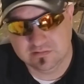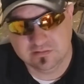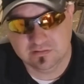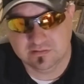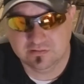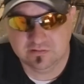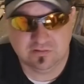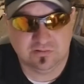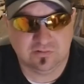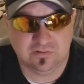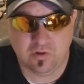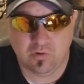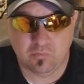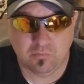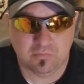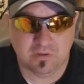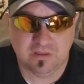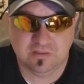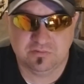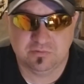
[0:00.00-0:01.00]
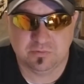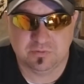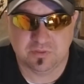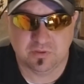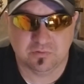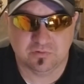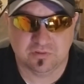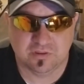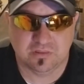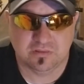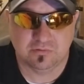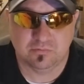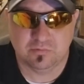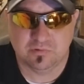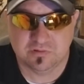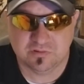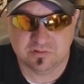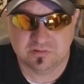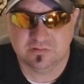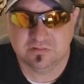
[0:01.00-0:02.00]
just don't mess with those other
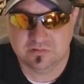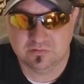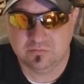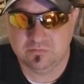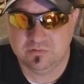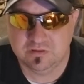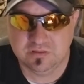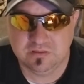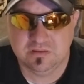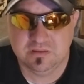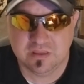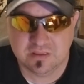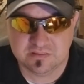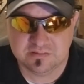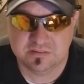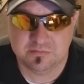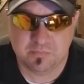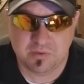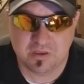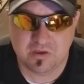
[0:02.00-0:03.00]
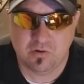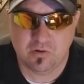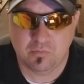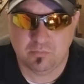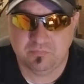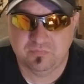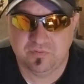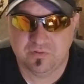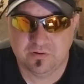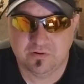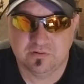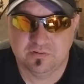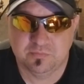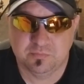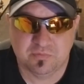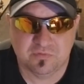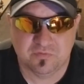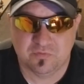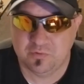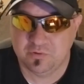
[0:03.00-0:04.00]
ones. You know, get some help first
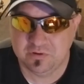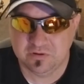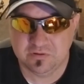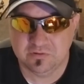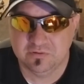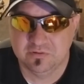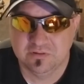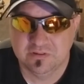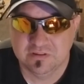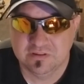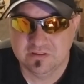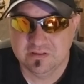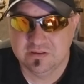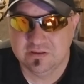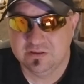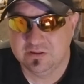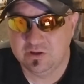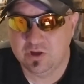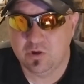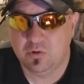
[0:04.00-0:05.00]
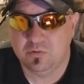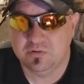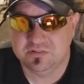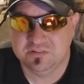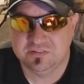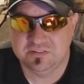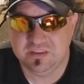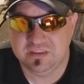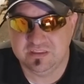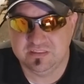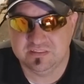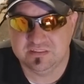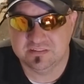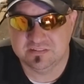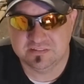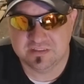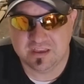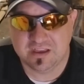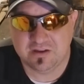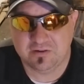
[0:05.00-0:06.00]
before you go and seek
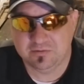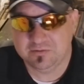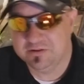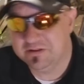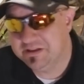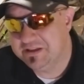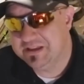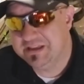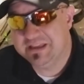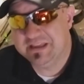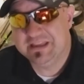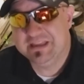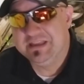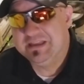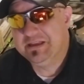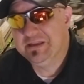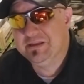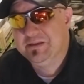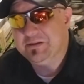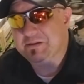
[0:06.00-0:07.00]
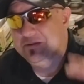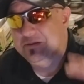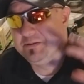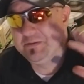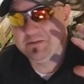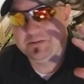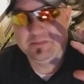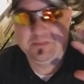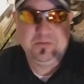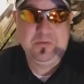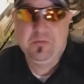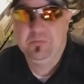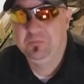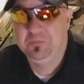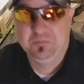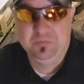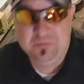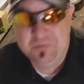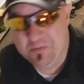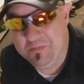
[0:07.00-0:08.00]
this out. Let
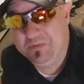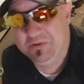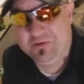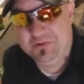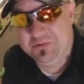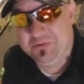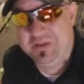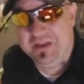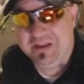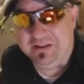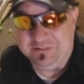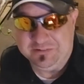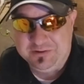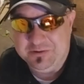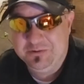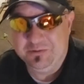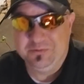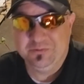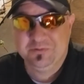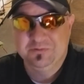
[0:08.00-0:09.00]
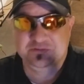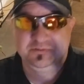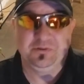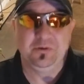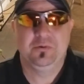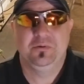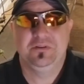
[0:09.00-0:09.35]
me do that too. Let's throw a